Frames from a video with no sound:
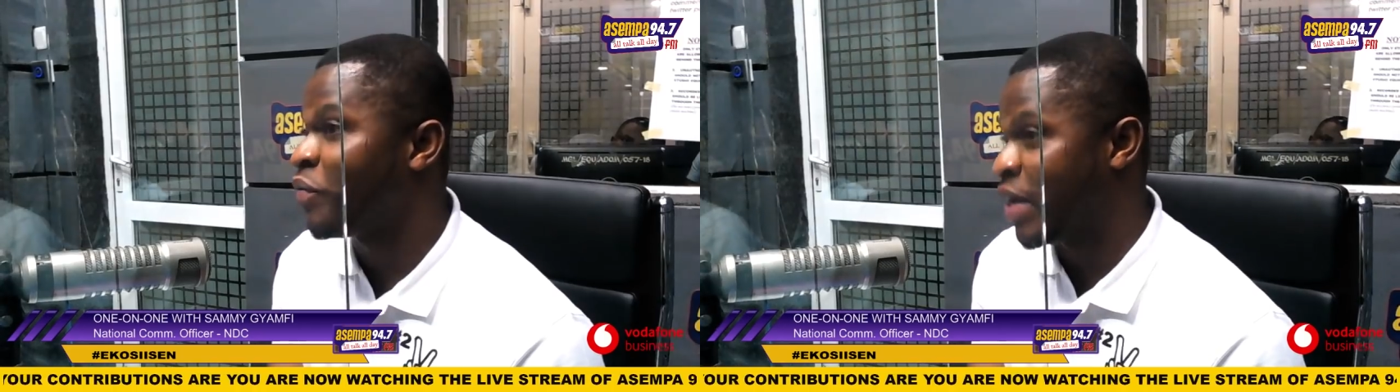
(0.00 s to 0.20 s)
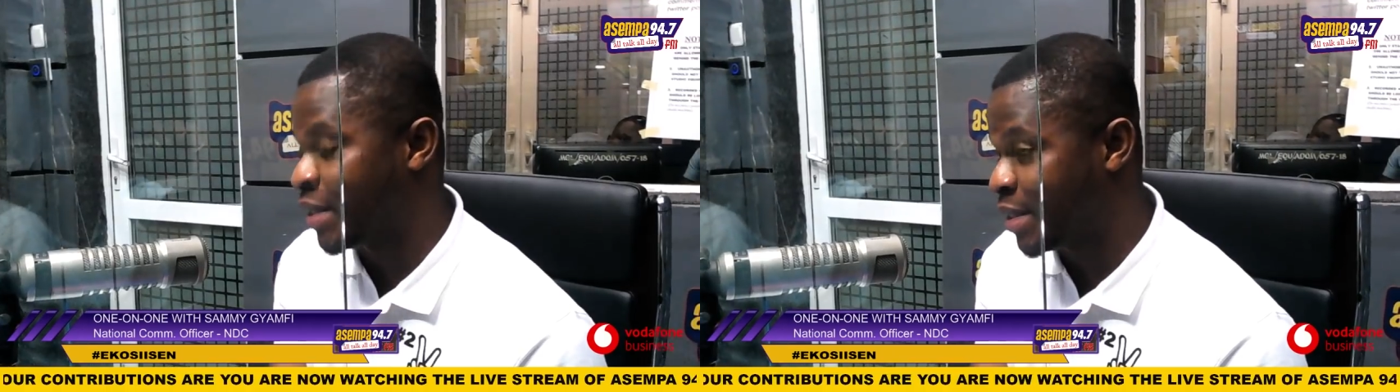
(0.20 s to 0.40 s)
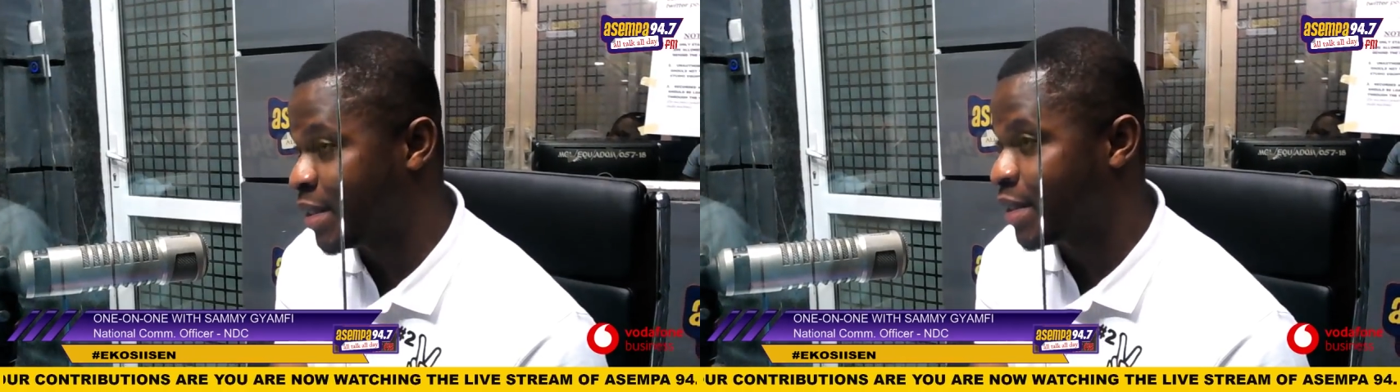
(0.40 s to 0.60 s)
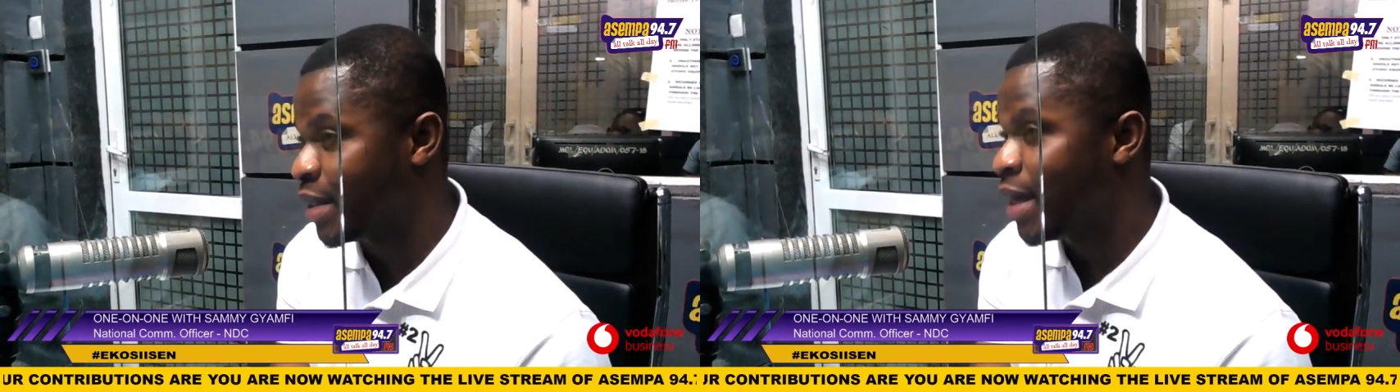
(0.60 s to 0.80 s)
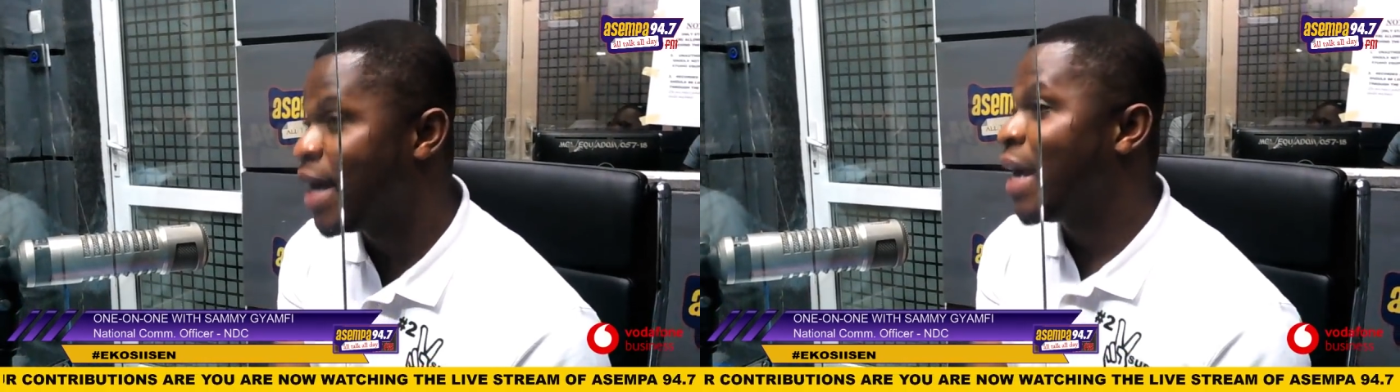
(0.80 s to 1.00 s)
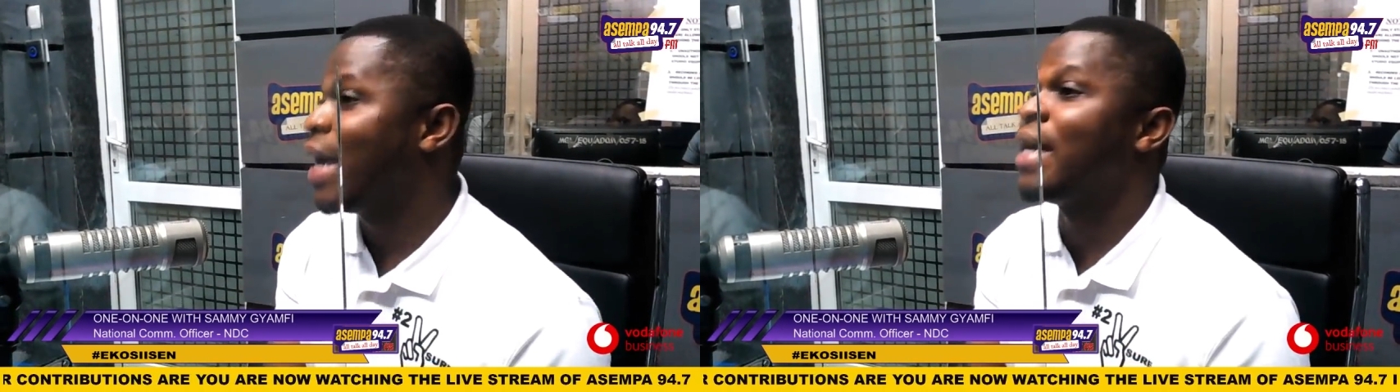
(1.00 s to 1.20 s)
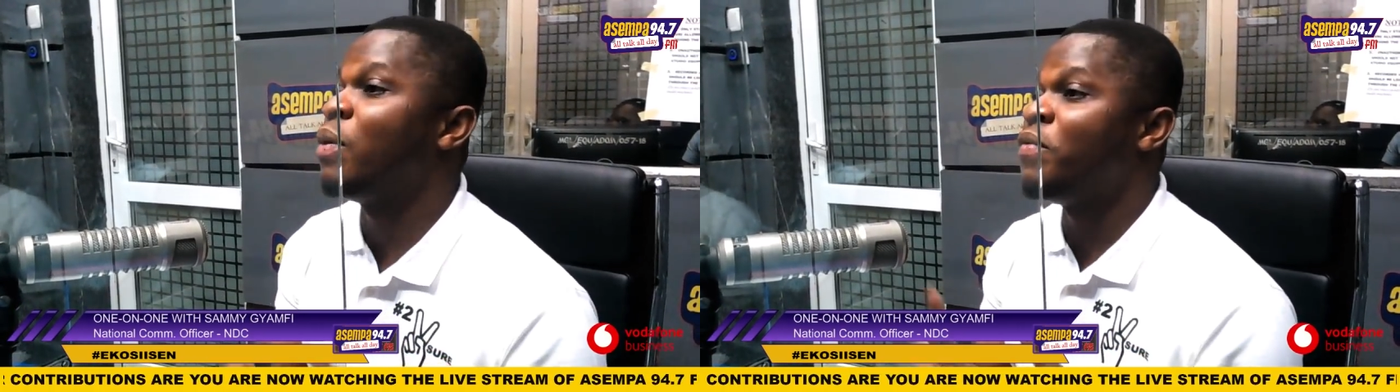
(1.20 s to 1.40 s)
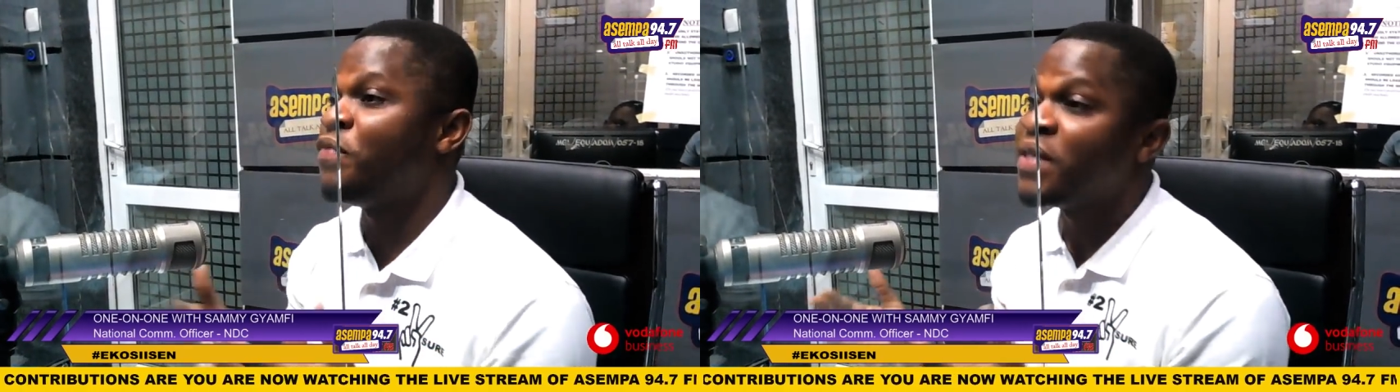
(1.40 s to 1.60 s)
of STC. And
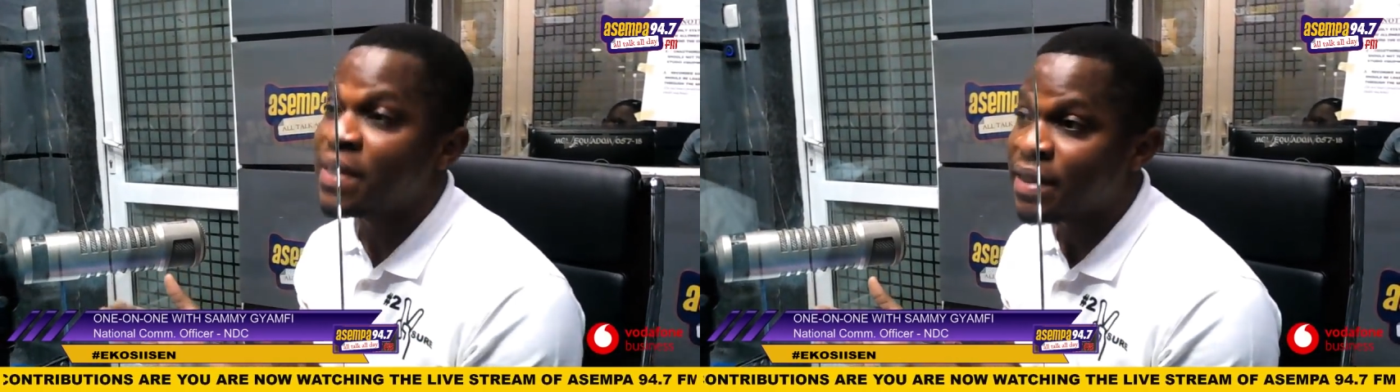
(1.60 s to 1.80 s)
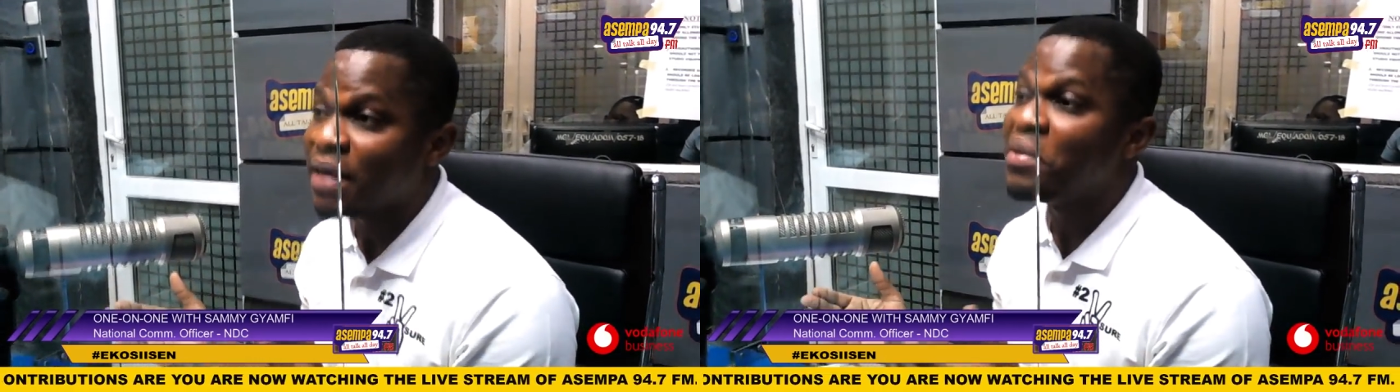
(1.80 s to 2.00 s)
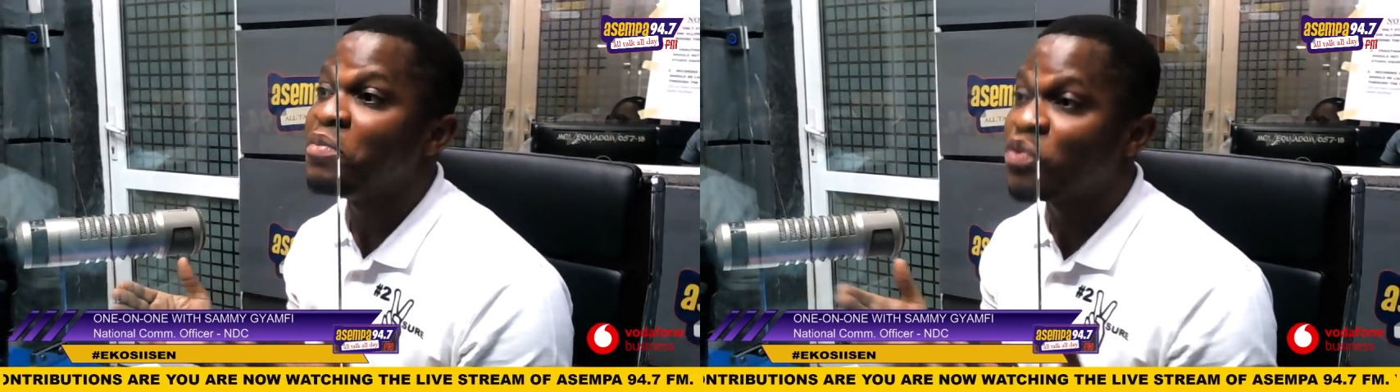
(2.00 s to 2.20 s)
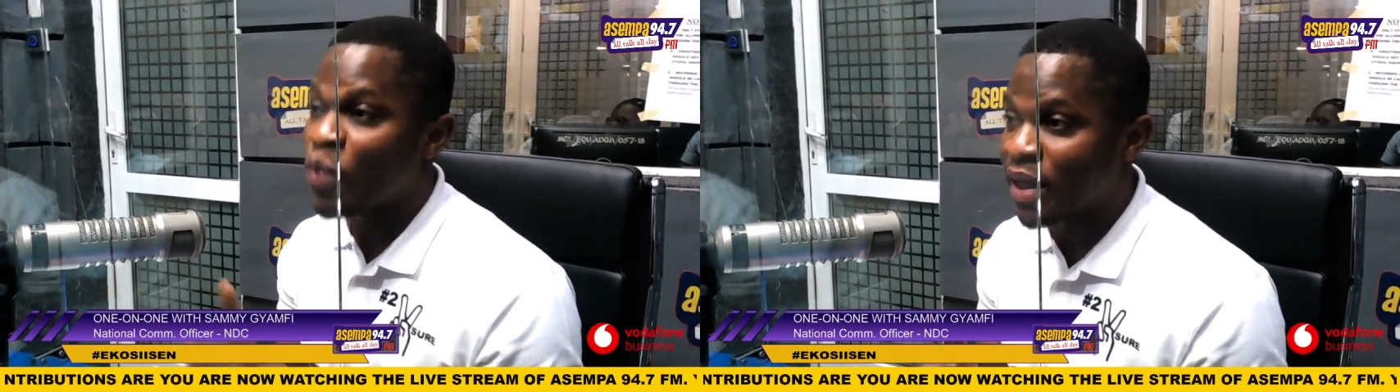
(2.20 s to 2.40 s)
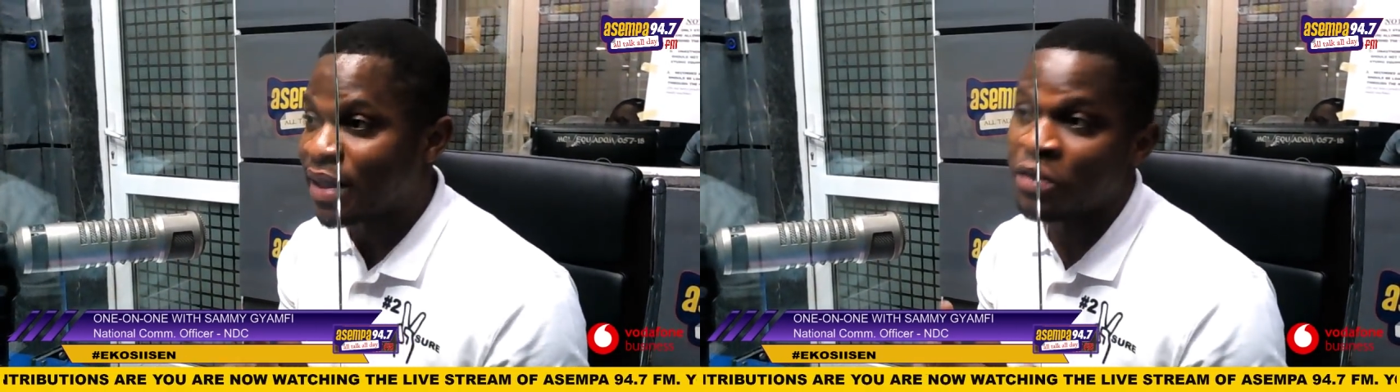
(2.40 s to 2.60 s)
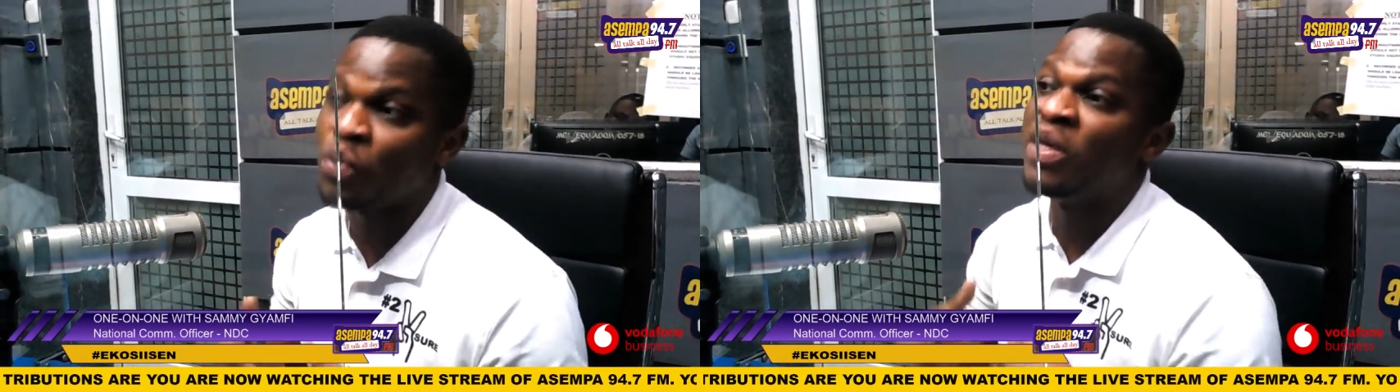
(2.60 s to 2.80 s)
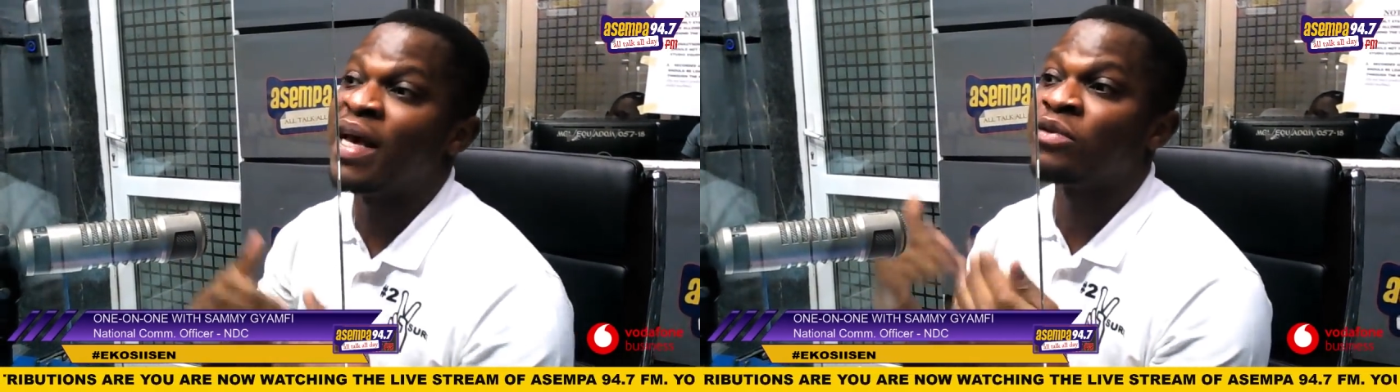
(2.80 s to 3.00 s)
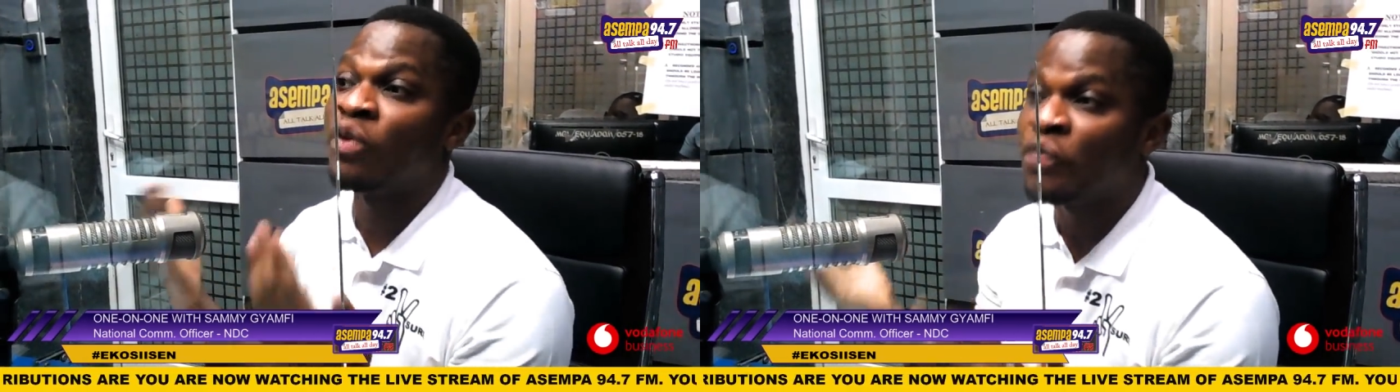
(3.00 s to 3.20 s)
our free system, he must watch it. So he
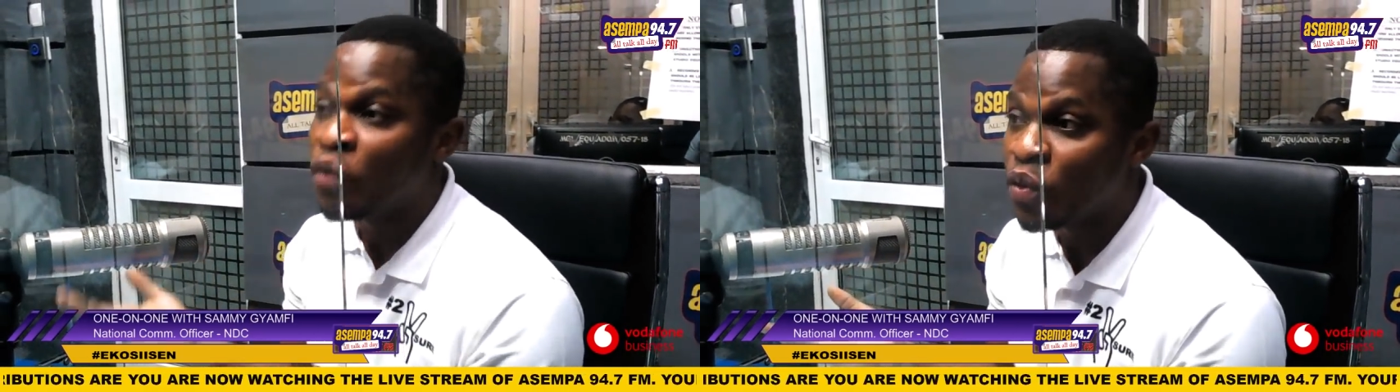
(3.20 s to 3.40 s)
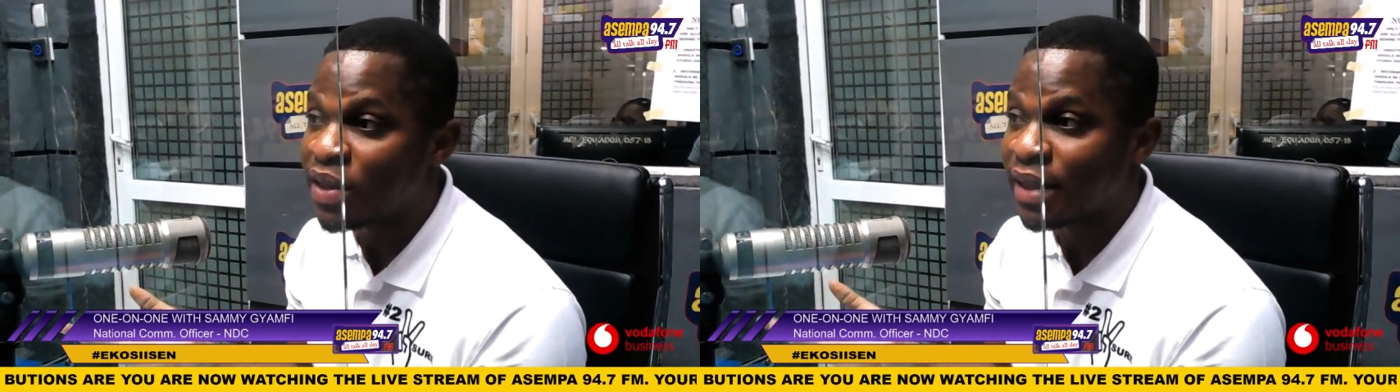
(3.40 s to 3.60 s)
has not followed.